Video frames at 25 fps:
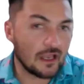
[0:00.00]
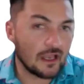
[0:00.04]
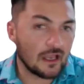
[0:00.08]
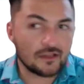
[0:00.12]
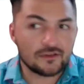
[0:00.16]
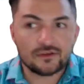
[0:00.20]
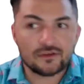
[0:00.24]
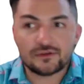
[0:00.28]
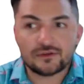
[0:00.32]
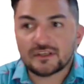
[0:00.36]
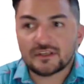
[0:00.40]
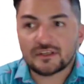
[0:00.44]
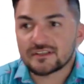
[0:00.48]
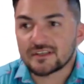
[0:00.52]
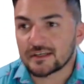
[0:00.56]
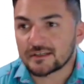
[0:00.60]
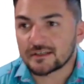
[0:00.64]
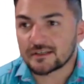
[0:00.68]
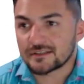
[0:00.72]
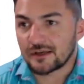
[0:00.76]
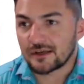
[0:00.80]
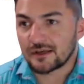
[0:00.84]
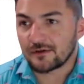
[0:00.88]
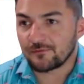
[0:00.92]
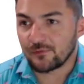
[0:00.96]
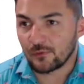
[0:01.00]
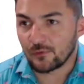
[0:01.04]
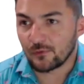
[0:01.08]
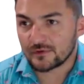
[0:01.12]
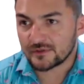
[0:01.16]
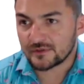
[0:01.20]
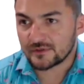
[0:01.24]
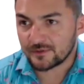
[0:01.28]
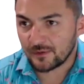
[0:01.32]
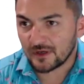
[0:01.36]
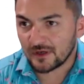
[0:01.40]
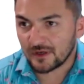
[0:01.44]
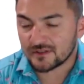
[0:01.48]
And you need to accept full
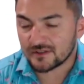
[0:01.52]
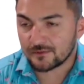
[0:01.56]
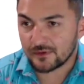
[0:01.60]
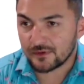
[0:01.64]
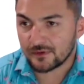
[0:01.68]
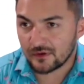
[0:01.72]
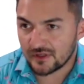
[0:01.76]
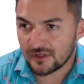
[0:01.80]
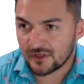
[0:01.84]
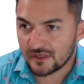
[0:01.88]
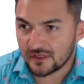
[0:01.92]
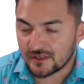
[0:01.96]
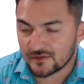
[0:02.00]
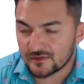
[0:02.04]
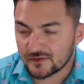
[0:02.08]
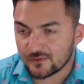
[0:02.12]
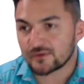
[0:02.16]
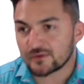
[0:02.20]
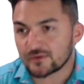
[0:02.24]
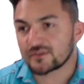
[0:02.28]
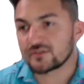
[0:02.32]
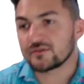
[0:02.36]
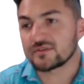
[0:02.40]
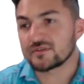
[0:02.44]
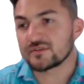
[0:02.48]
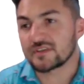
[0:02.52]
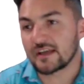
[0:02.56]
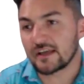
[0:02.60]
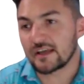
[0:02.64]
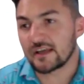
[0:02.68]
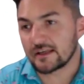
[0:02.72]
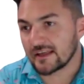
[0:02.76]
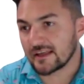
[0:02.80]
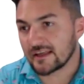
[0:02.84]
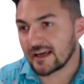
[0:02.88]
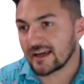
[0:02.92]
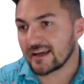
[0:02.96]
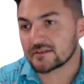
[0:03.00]
responsibility, because once you
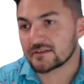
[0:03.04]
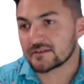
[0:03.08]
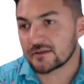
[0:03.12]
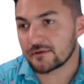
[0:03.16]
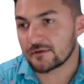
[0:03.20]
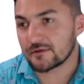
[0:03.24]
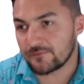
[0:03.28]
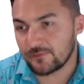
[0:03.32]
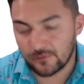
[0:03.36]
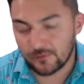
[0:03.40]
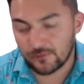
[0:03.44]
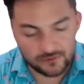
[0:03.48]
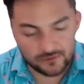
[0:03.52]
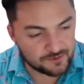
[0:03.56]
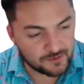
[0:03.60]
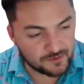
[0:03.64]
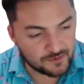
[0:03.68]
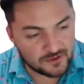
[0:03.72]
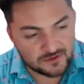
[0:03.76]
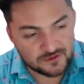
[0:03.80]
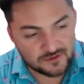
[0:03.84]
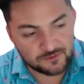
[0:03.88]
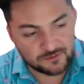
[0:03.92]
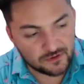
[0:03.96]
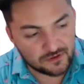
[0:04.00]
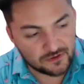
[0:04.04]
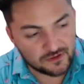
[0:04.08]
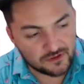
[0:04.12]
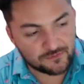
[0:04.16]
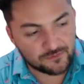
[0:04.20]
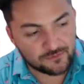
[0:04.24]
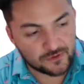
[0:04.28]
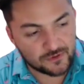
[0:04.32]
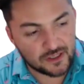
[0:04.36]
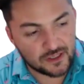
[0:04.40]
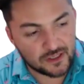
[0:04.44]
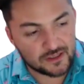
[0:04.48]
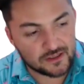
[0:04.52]
say, and I accept full
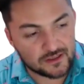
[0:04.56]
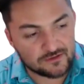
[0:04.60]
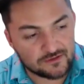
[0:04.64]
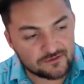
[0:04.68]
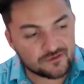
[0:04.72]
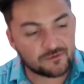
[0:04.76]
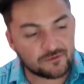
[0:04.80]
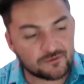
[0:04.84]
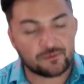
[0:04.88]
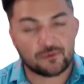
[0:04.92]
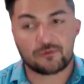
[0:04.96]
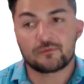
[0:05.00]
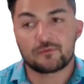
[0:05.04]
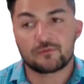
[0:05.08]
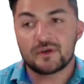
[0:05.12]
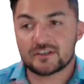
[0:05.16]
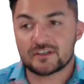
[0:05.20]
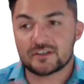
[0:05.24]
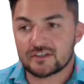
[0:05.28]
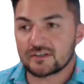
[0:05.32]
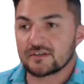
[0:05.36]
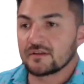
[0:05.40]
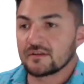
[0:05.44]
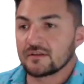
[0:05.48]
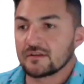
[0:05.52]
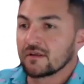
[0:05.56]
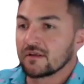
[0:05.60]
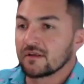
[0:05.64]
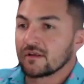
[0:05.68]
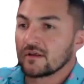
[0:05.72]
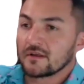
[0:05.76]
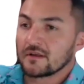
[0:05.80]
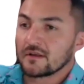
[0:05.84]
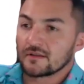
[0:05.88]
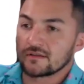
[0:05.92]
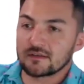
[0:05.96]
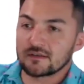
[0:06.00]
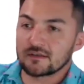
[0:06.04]
responsibility for that, it gives you permission
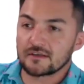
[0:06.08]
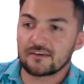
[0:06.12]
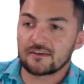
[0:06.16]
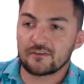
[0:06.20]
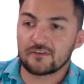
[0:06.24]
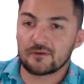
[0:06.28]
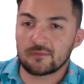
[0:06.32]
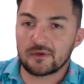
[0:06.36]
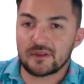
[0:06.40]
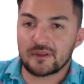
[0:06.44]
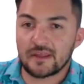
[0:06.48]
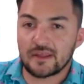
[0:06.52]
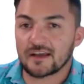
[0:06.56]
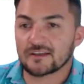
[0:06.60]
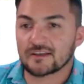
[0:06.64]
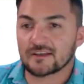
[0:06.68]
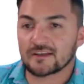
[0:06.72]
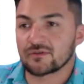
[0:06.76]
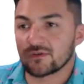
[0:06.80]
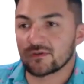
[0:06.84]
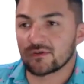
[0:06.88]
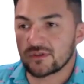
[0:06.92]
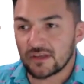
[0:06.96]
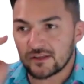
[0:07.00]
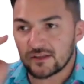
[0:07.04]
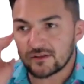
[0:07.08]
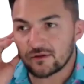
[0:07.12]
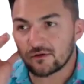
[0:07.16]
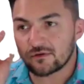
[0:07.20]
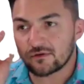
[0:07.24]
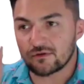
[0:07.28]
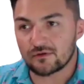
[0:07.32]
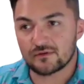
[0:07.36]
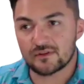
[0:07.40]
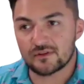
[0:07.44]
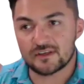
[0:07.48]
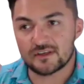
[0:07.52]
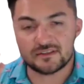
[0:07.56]
to give them an answer and they know
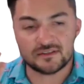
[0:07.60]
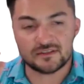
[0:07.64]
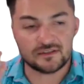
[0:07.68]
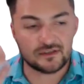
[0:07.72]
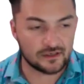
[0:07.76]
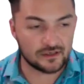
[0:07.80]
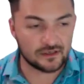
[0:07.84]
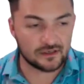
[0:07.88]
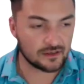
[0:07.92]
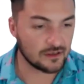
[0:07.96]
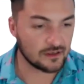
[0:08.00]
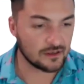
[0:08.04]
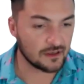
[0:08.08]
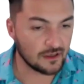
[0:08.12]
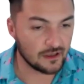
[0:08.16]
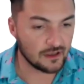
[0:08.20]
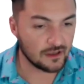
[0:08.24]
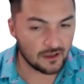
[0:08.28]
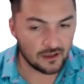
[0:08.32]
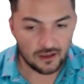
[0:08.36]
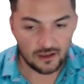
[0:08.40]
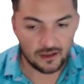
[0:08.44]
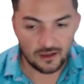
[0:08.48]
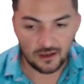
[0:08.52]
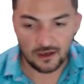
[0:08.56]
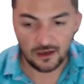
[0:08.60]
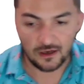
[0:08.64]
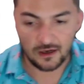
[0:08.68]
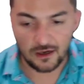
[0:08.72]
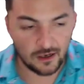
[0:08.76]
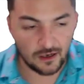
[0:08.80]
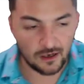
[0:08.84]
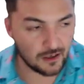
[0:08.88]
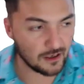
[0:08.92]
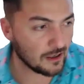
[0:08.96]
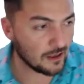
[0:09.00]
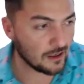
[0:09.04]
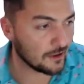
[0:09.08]
you're listening.
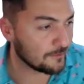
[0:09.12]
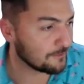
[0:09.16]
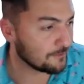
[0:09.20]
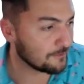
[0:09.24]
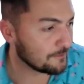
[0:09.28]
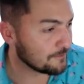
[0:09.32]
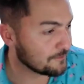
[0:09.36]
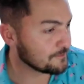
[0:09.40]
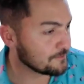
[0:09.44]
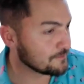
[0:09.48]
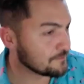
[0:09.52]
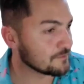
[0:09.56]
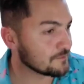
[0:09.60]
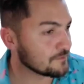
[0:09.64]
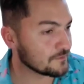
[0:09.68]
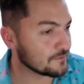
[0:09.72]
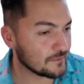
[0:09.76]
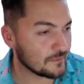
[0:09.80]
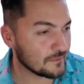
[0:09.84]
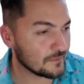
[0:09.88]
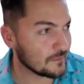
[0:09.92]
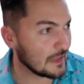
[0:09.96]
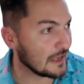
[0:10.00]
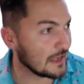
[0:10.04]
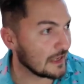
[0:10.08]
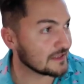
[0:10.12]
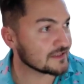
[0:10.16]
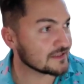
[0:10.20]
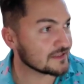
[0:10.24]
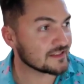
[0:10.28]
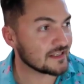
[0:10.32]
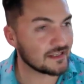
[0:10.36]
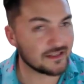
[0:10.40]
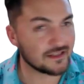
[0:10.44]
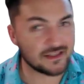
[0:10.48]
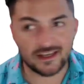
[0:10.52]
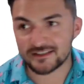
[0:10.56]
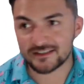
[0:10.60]
I have to
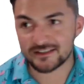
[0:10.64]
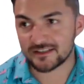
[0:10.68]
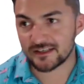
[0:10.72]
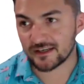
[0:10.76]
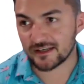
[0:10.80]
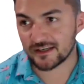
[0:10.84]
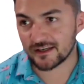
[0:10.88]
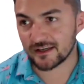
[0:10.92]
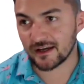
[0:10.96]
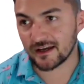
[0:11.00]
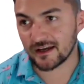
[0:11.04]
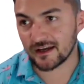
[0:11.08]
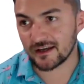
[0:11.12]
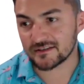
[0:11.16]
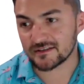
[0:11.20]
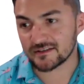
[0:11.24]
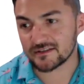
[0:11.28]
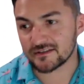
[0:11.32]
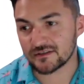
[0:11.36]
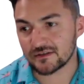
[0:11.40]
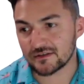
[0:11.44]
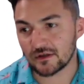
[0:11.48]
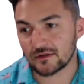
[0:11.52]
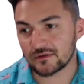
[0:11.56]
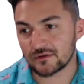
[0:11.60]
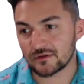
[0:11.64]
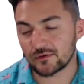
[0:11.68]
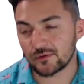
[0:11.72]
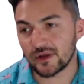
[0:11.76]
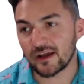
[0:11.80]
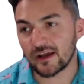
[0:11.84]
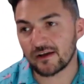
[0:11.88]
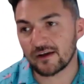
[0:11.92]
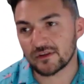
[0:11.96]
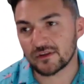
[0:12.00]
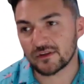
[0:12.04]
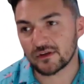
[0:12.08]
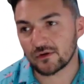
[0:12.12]
say that's it, guys. Do
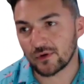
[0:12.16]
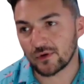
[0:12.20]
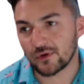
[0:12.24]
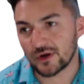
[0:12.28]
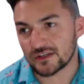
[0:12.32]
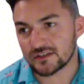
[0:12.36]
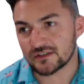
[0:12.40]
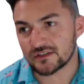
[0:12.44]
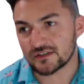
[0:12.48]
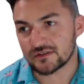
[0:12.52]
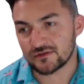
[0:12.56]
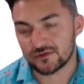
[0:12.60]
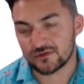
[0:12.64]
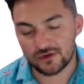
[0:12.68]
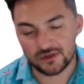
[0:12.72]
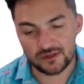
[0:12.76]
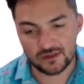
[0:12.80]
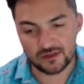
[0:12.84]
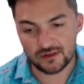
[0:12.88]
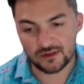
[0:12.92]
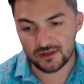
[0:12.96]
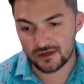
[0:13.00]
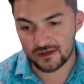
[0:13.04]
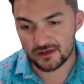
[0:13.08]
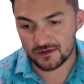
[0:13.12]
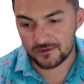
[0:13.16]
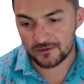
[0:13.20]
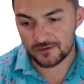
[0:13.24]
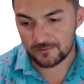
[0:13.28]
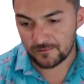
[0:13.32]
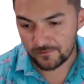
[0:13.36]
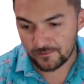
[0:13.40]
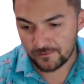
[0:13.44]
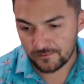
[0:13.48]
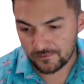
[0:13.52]
we have any questions or anything?